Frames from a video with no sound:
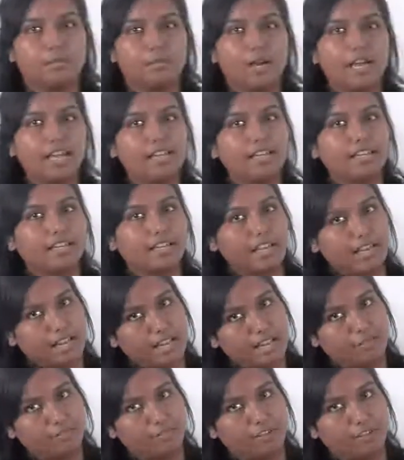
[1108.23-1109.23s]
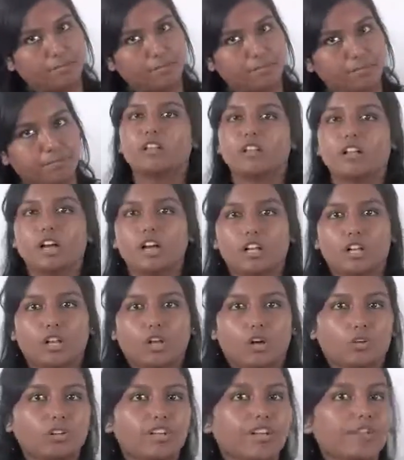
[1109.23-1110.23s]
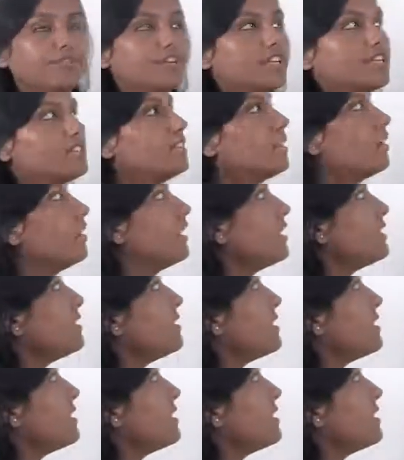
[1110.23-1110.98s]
by 11. Okay friends, now let's